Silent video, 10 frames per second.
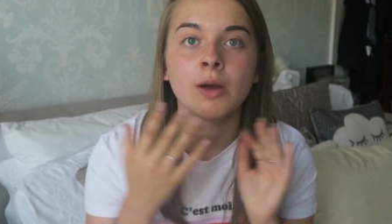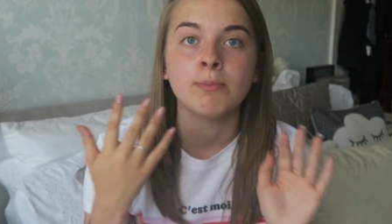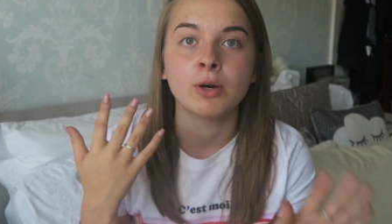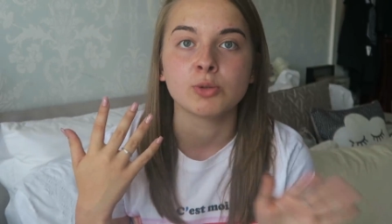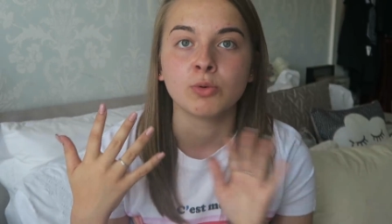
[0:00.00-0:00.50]

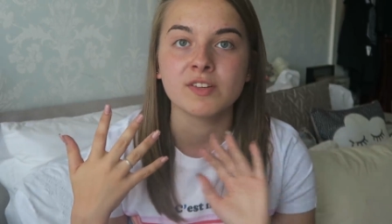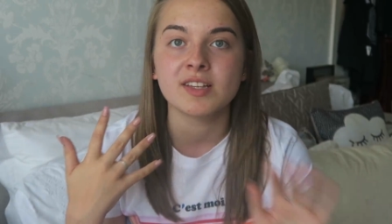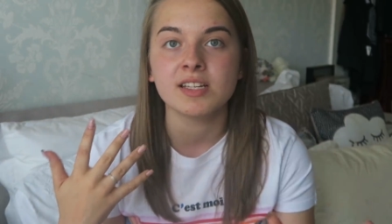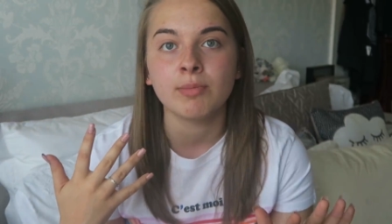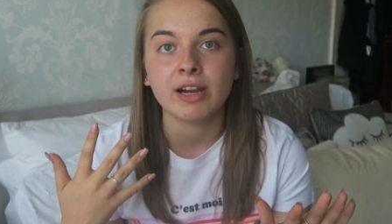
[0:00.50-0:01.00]
I'm much more of a
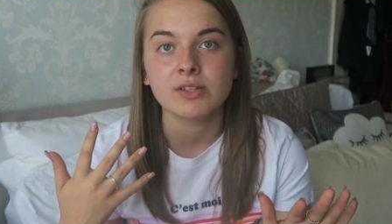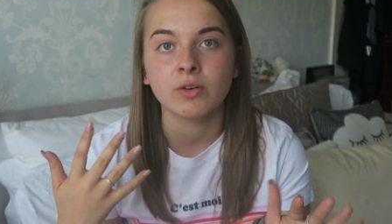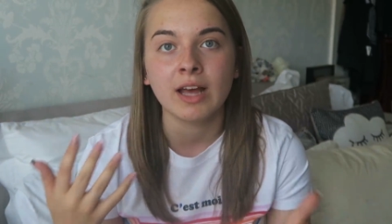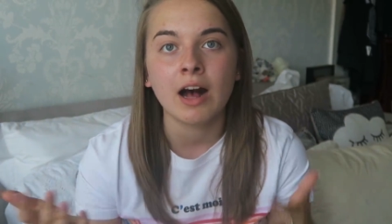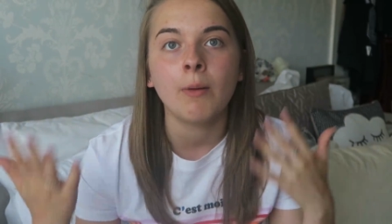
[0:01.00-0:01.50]
city break
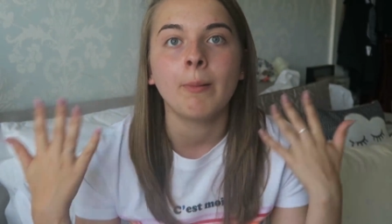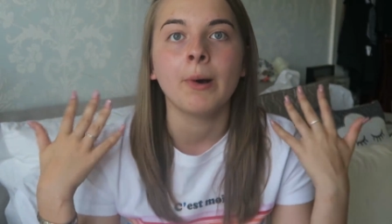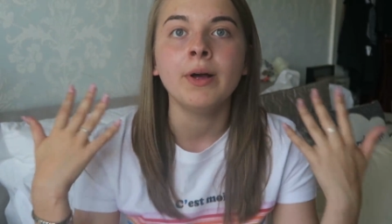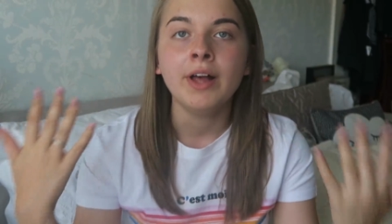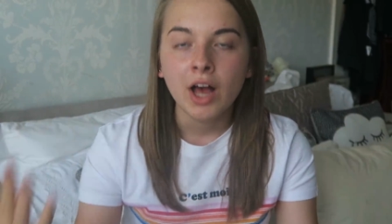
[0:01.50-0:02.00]
sort of gal,
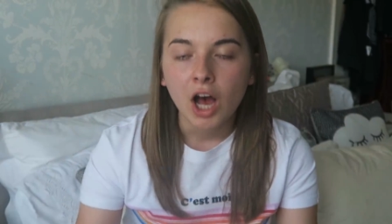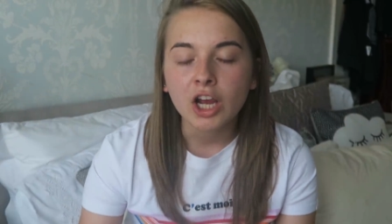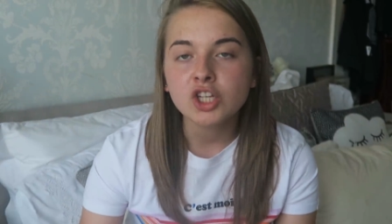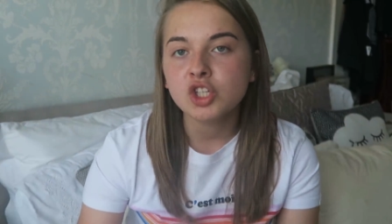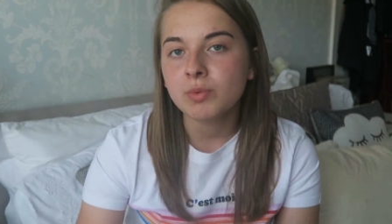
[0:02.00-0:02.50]
but
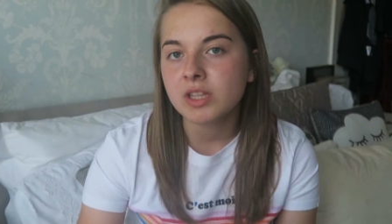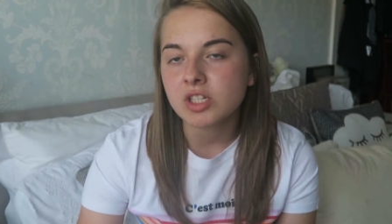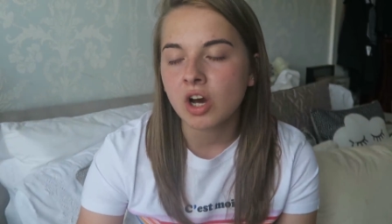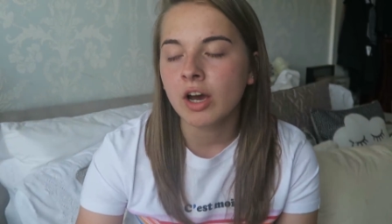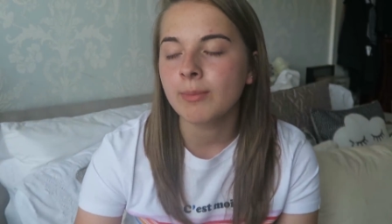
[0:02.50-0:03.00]
I could do with the
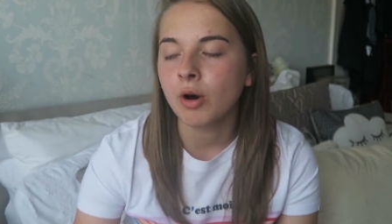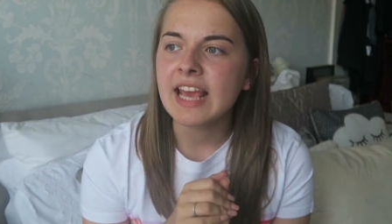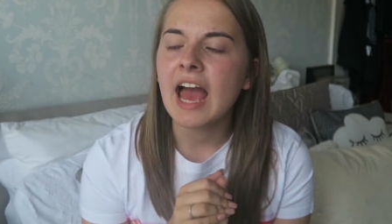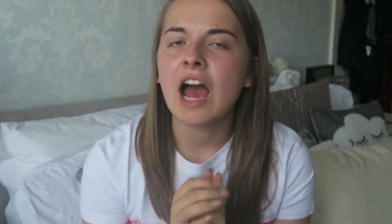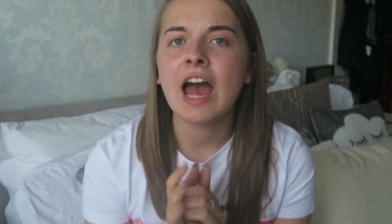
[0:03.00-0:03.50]
time. And
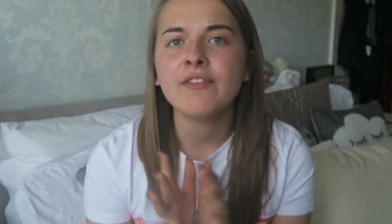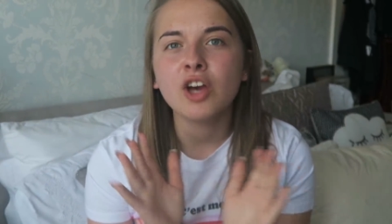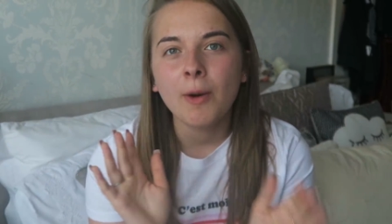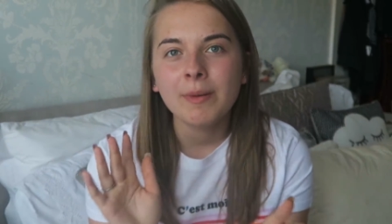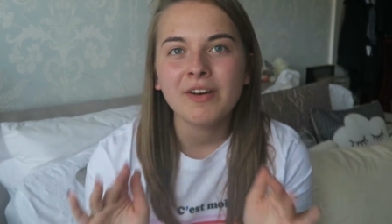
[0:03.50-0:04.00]
yeah, I have a
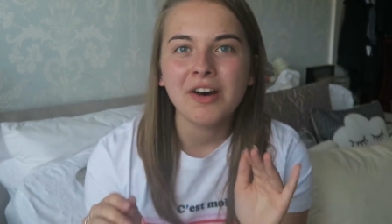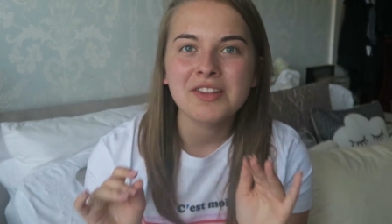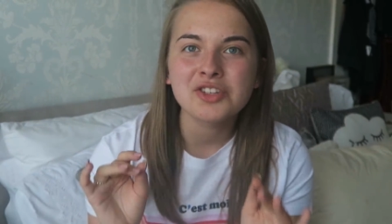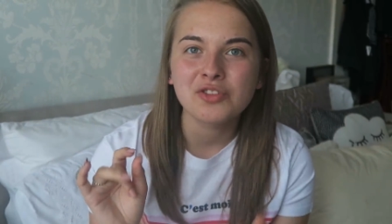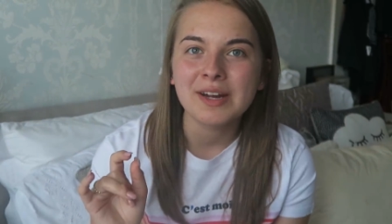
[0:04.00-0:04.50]
couple of
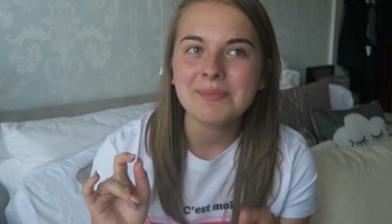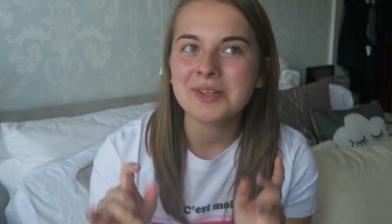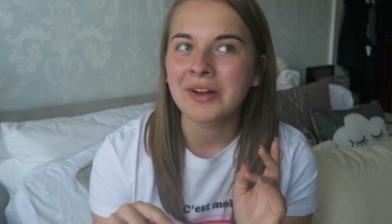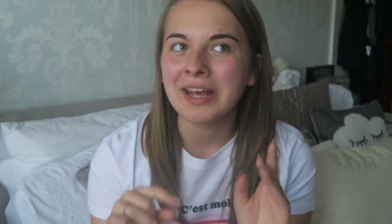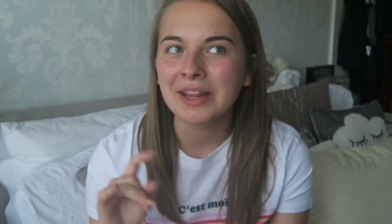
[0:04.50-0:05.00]
other trips
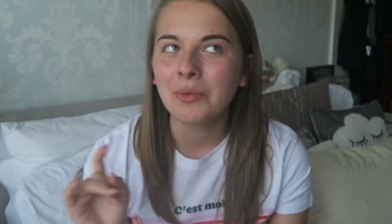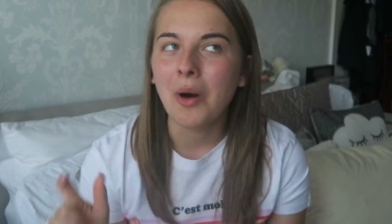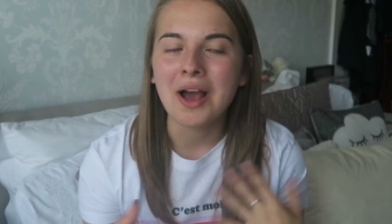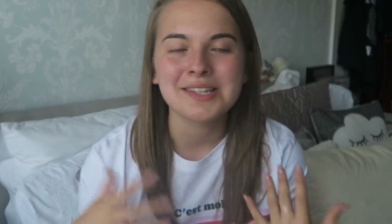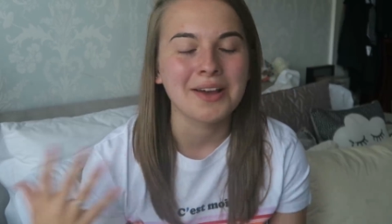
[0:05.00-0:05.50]
kind of in the
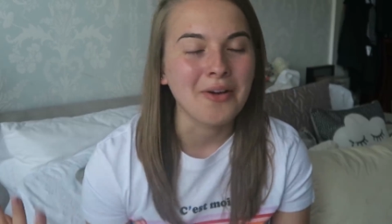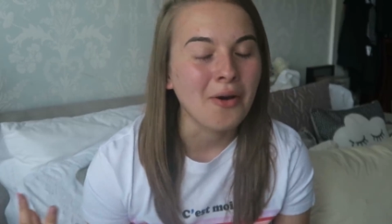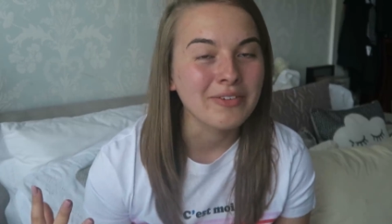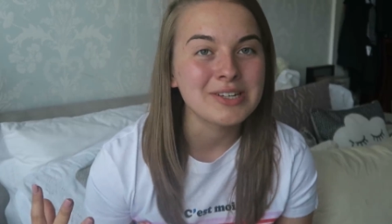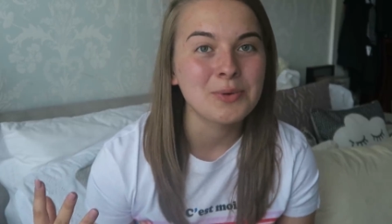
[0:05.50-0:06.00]
works that I
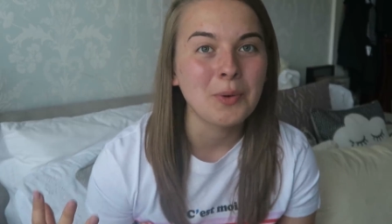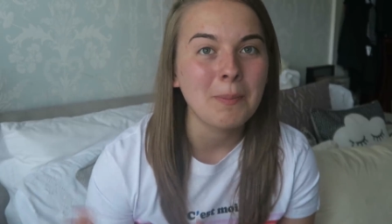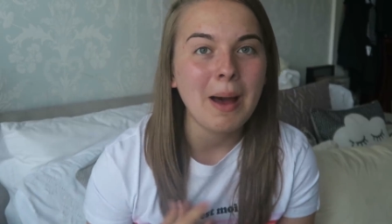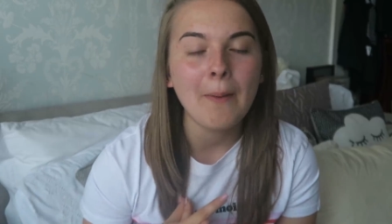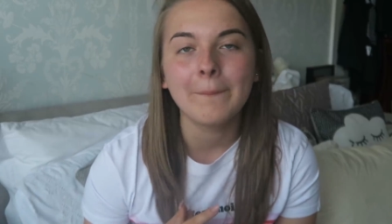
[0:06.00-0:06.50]
can't really talk
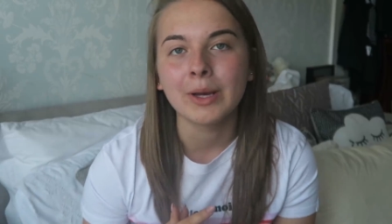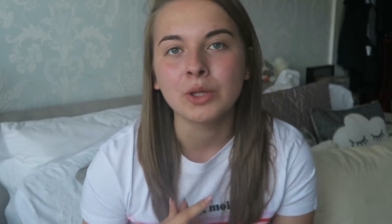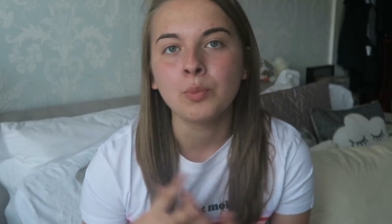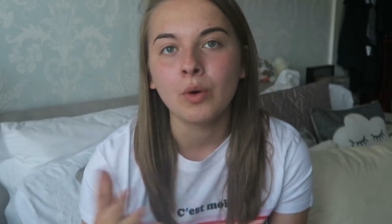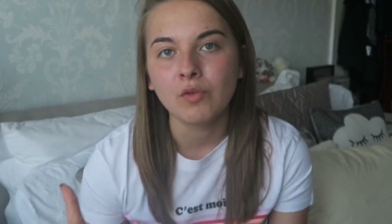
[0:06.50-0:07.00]
about, but
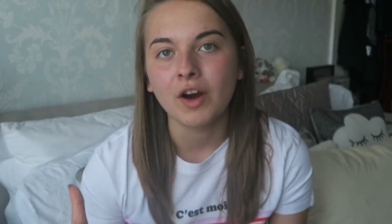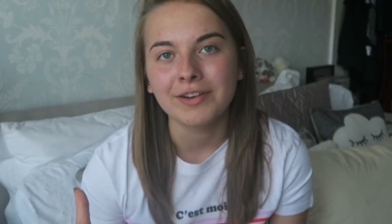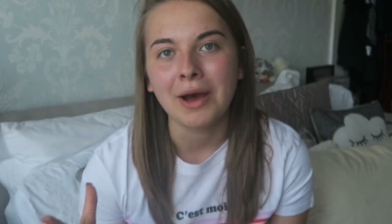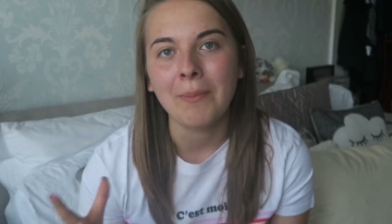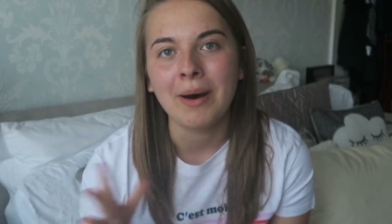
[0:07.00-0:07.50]
you will
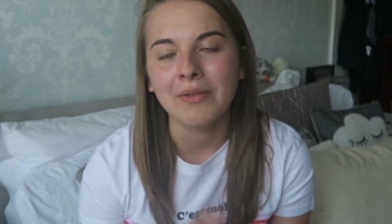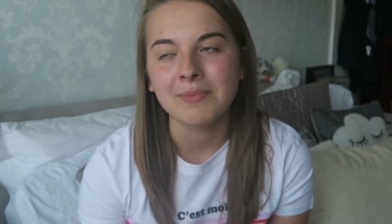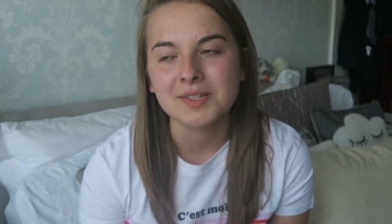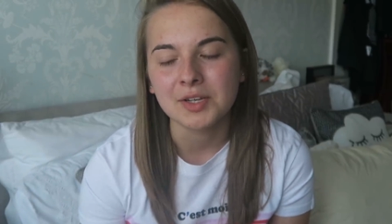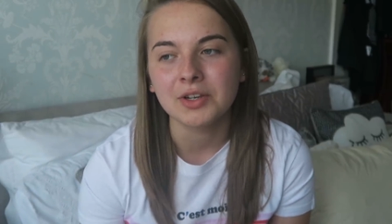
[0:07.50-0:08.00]
find out about
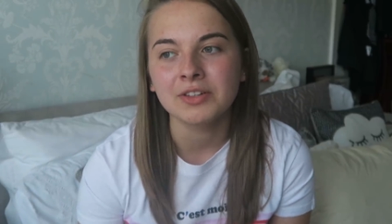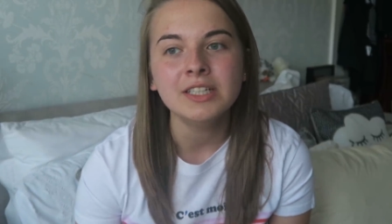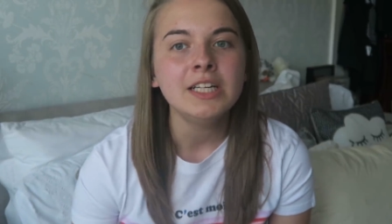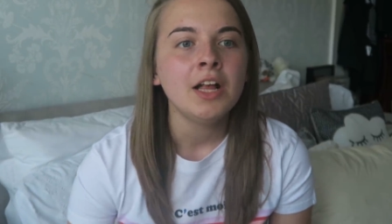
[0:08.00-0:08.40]
them soon.